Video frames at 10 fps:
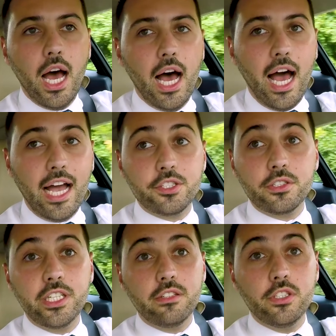
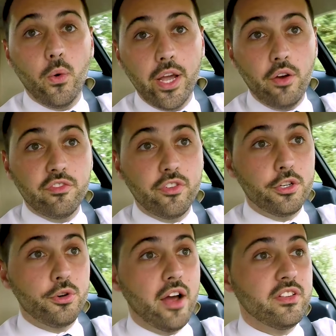actually going out for
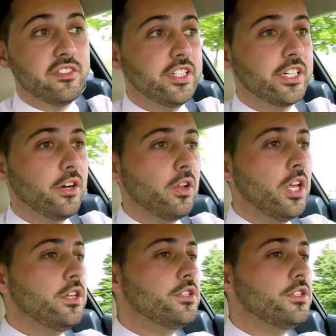a drive in the vehicle.